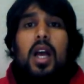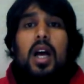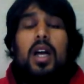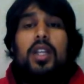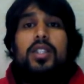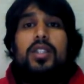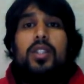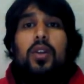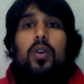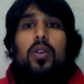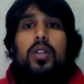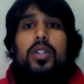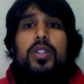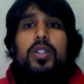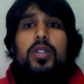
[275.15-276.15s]
as
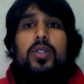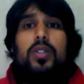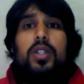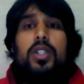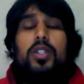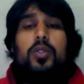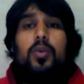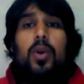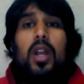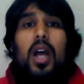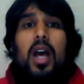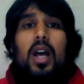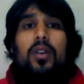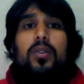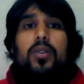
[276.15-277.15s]
all students will
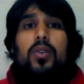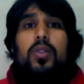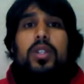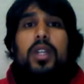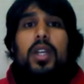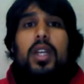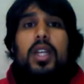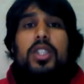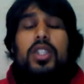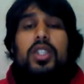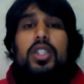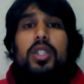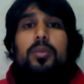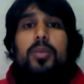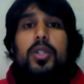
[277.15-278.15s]
have good
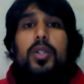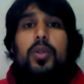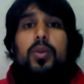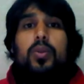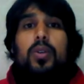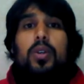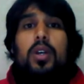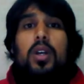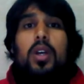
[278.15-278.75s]
relationship due